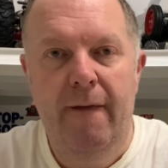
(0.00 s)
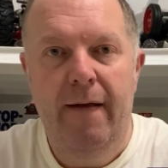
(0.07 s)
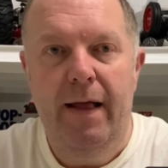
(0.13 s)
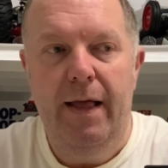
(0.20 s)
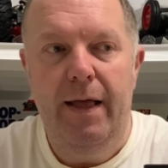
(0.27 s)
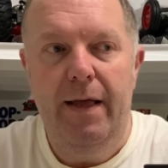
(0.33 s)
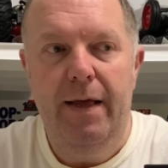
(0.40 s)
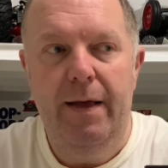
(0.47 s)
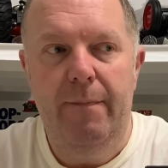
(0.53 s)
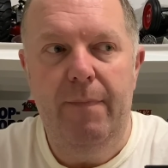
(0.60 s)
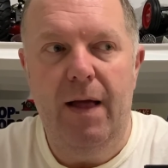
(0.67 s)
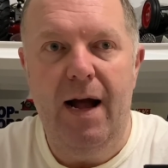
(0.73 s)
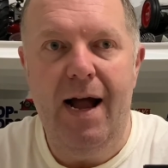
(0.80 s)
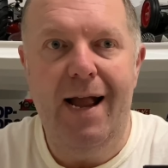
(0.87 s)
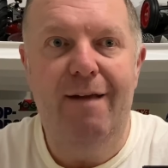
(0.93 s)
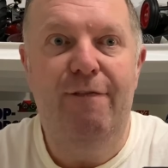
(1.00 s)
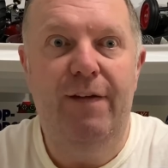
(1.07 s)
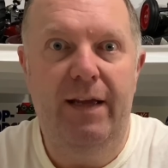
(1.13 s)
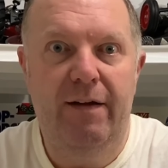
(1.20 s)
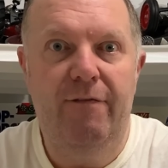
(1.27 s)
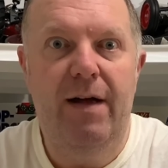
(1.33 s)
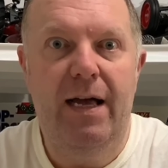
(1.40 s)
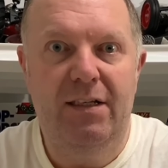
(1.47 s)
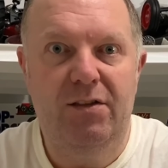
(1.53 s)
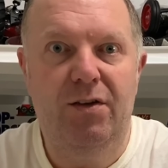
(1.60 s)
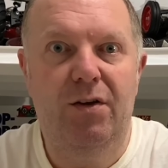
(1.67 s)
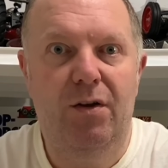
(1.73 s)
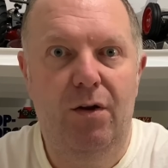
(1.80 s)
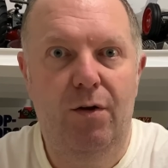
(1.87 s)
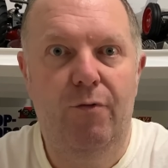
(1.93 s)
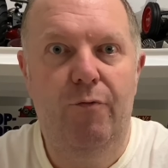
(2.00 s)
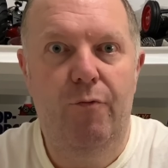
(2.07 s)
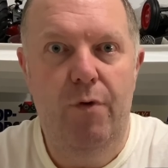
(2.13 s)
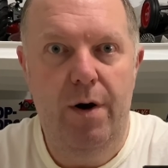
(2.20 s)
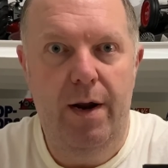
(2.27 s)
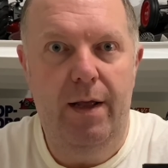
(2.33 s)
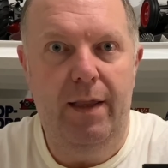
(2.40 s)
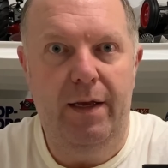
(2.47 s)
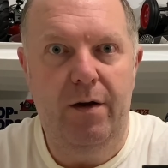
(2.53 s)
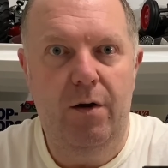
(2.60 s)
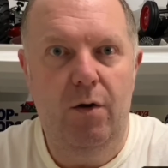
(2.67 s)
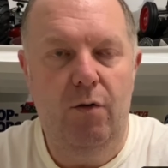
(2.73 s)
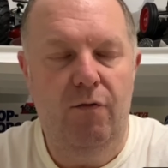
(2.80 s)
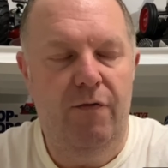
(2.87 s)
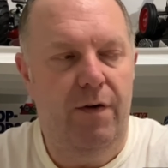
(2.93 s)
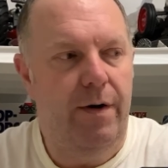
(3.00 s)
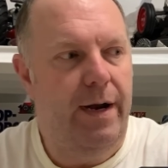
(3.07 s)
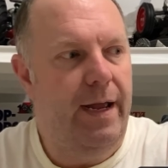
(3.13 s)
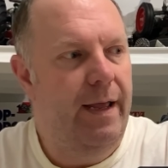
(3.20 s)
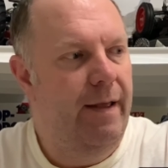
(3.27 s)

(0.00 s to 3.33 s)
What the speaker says: I think that's going to look really cool for it.